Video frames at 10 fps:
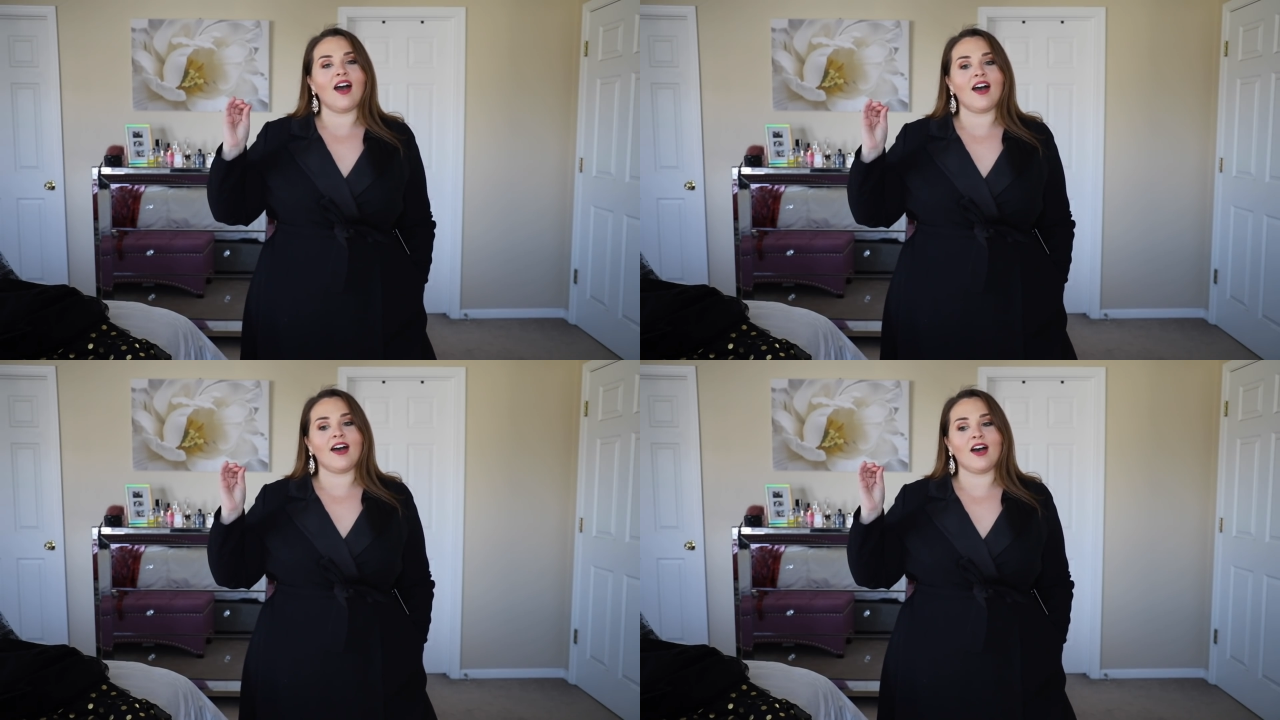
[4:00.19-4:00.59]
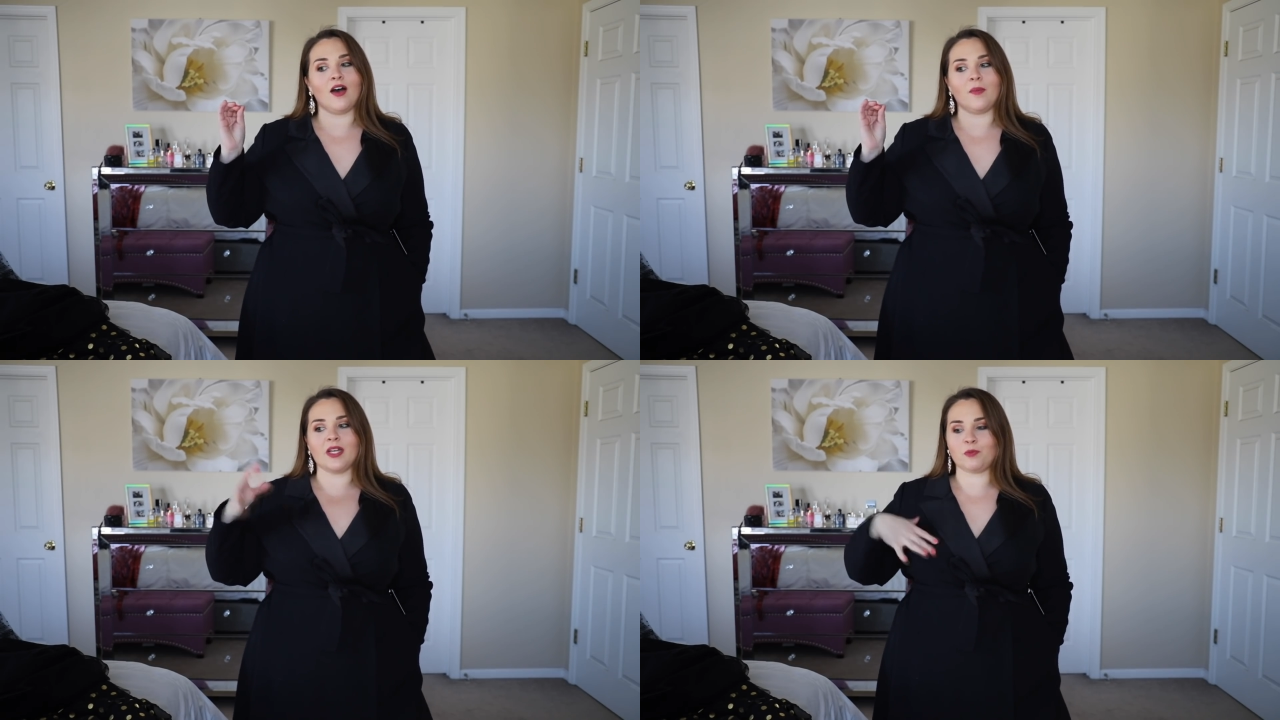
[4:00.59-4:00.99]

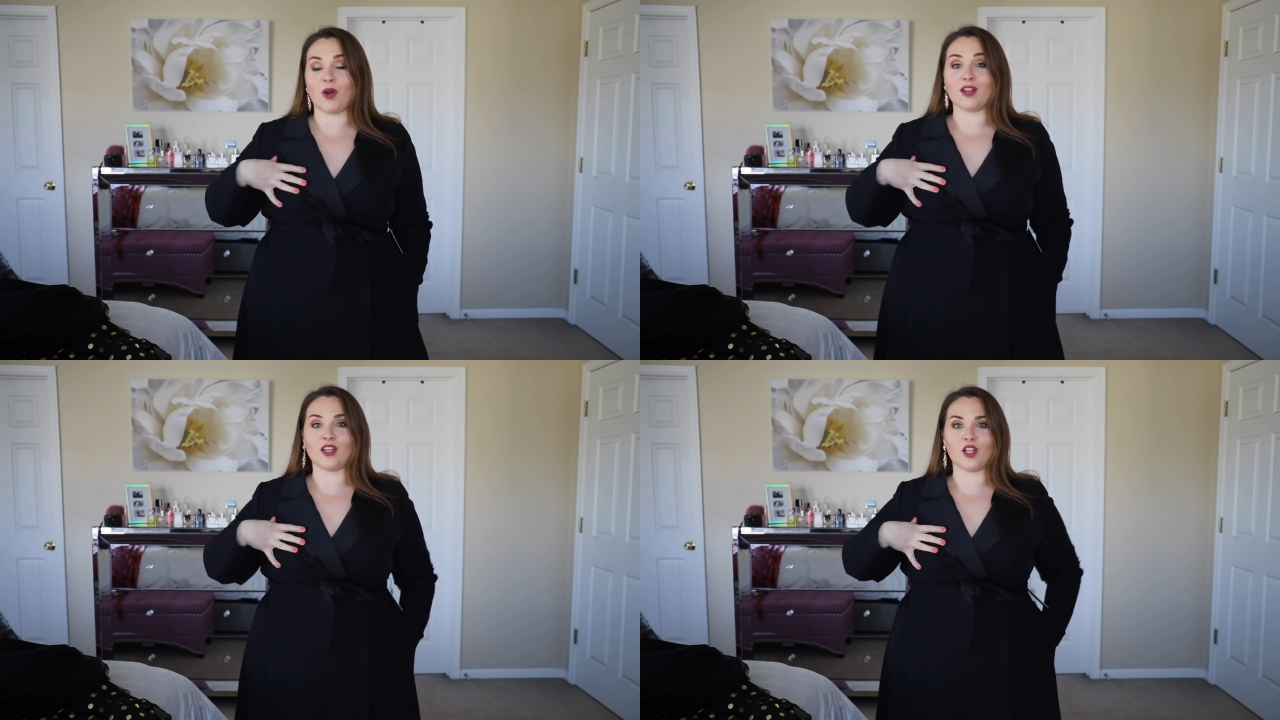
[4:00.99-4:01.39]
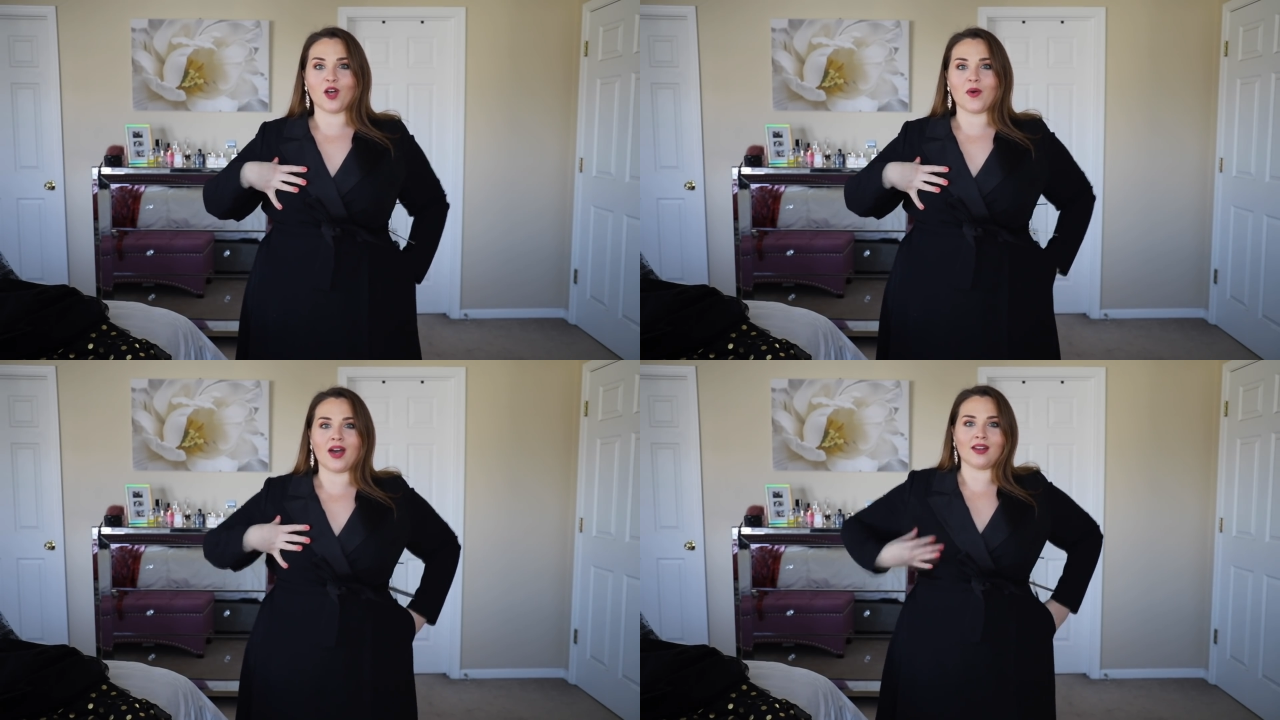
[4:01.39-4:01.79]
It's part of the
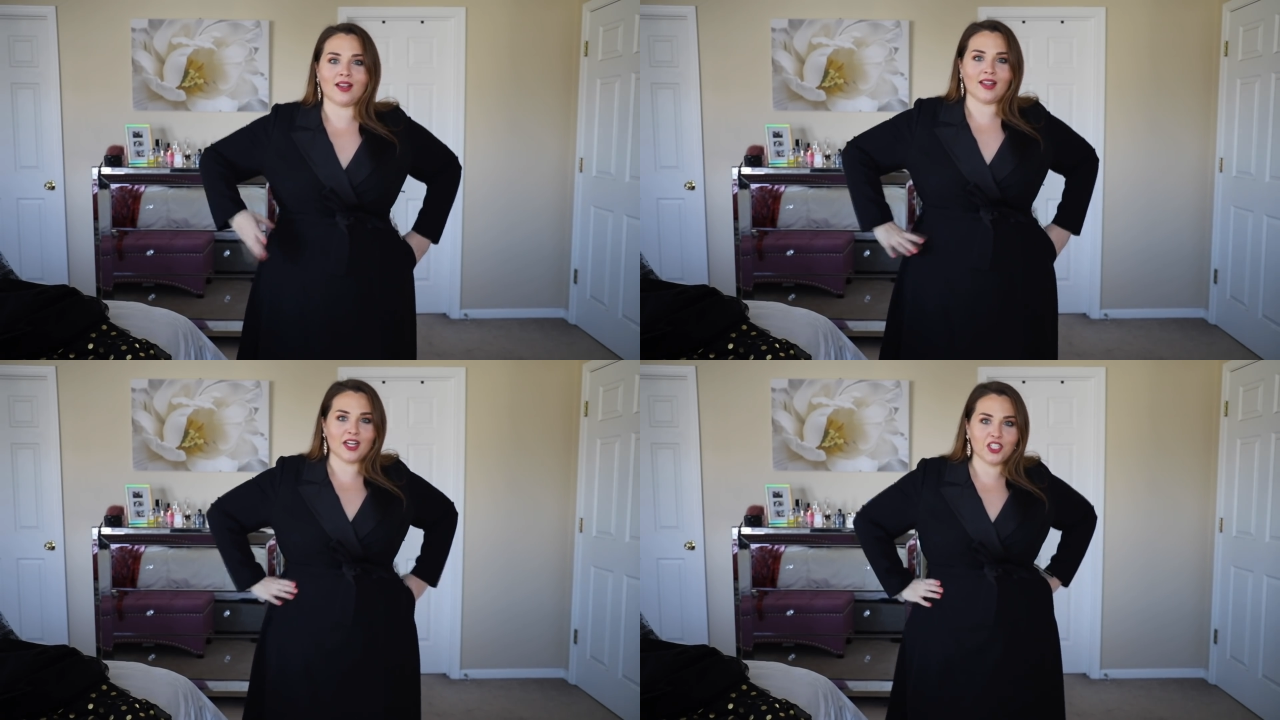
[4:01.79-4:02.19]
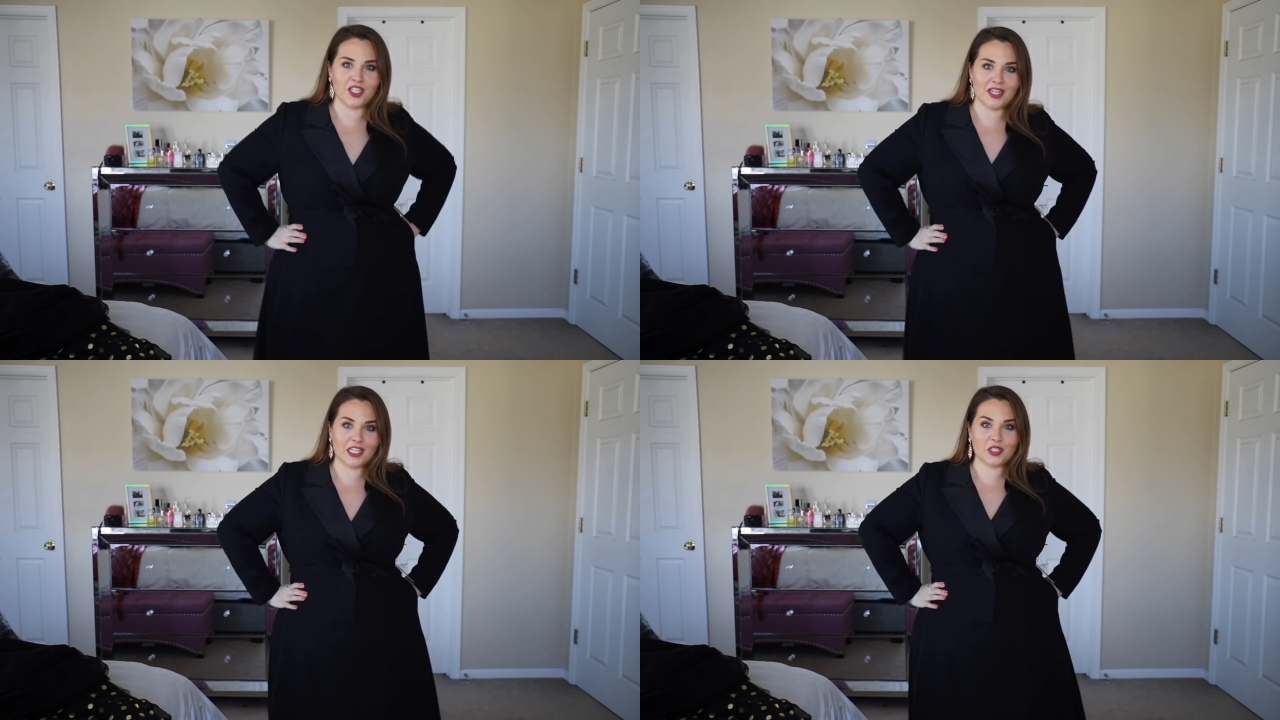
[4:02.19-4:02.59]
Glow On
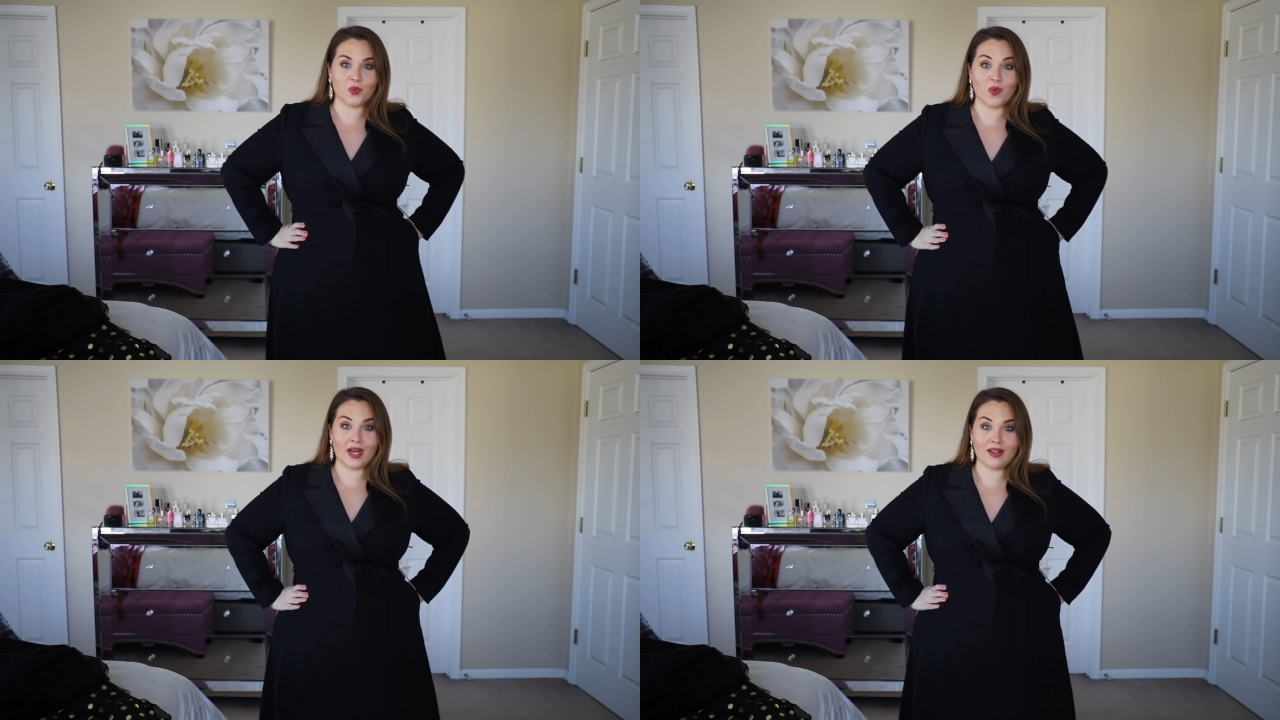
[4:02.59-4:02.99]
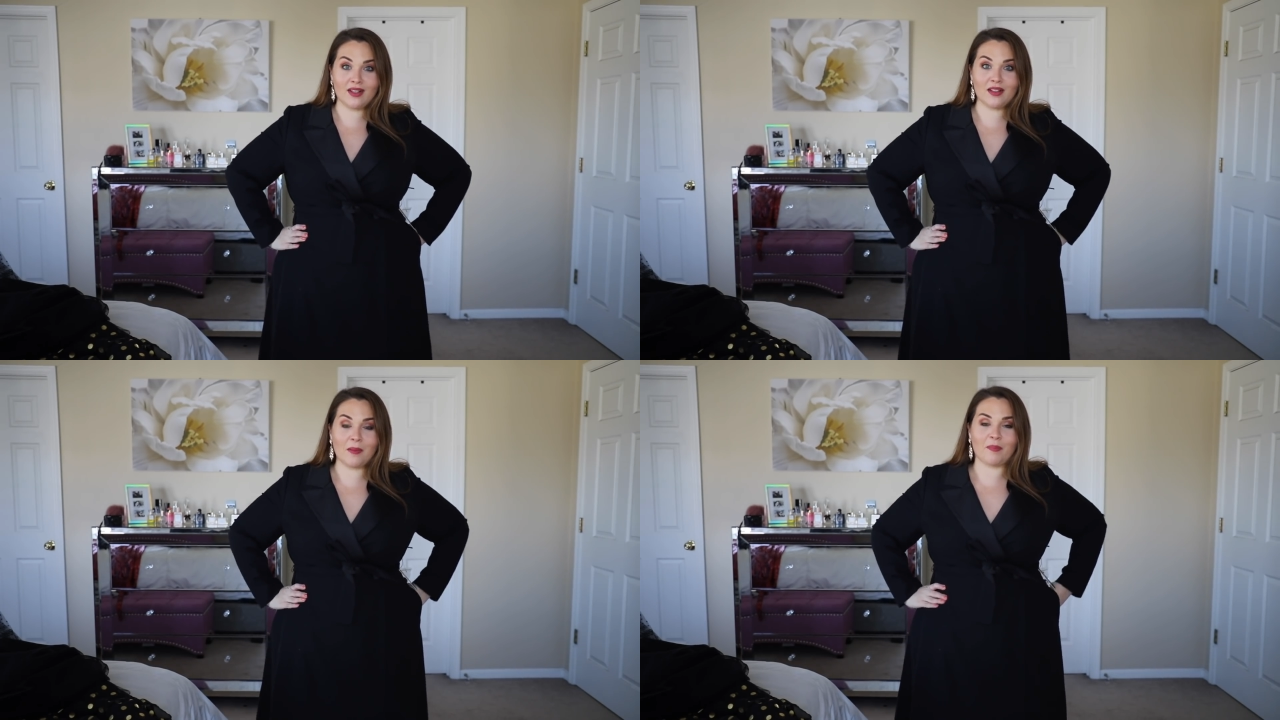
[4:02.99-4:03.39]
collection as
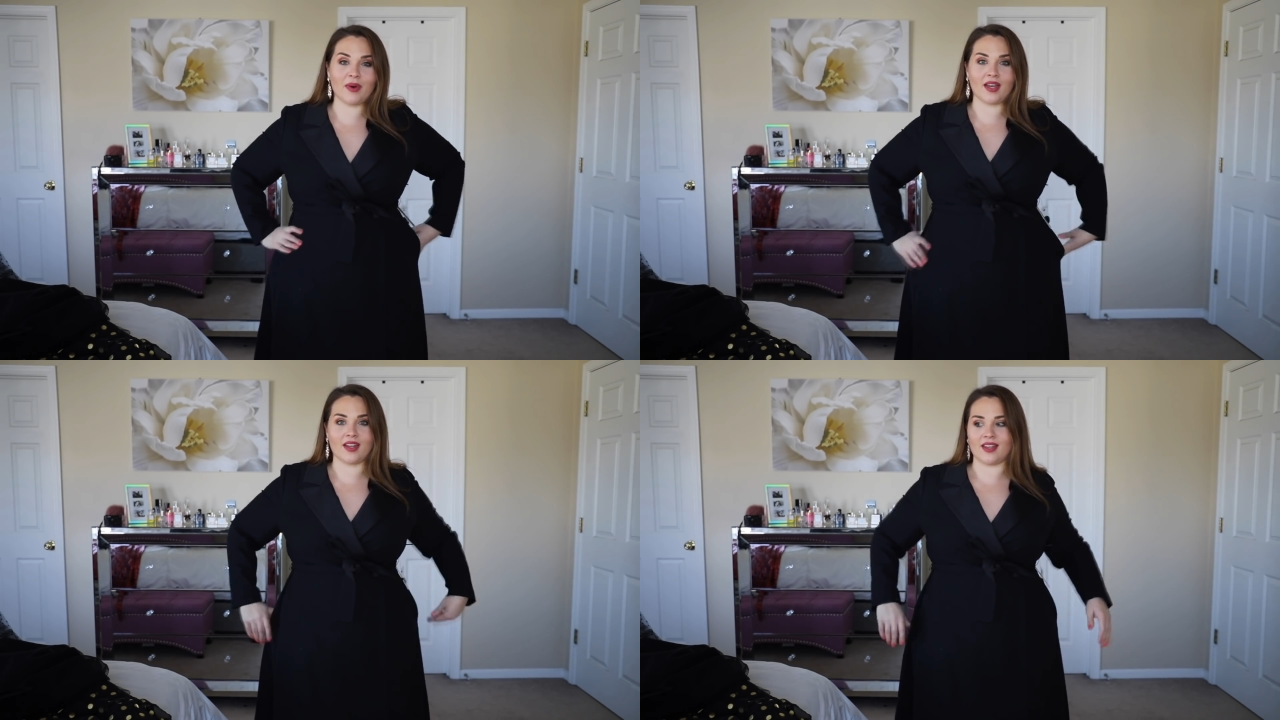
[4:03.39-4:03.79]
well, but